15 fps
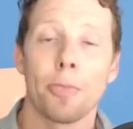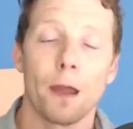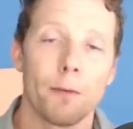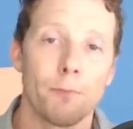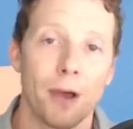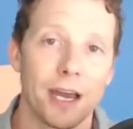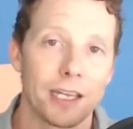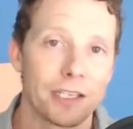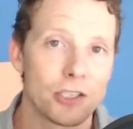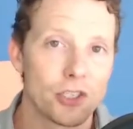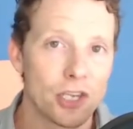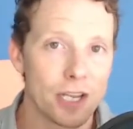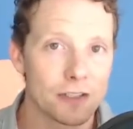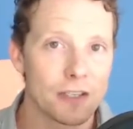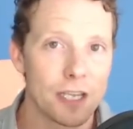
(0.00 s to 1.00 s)
But
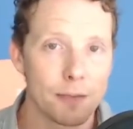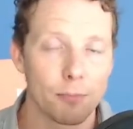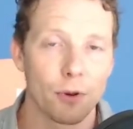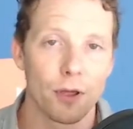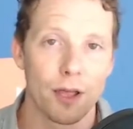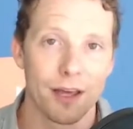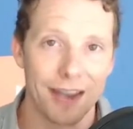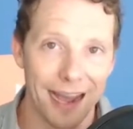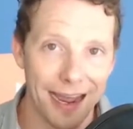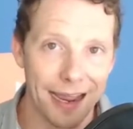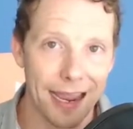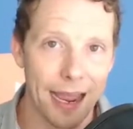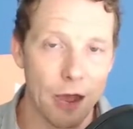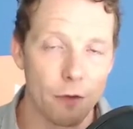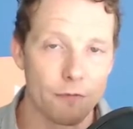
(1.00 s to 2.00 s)
just keep an eye
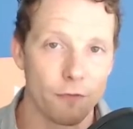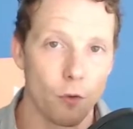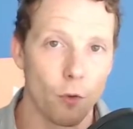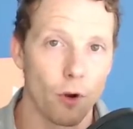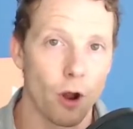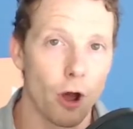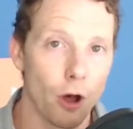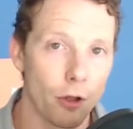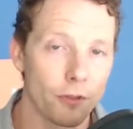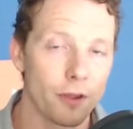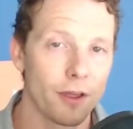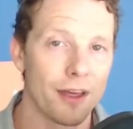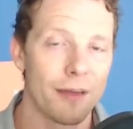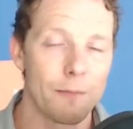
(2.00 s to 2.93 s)
out for all the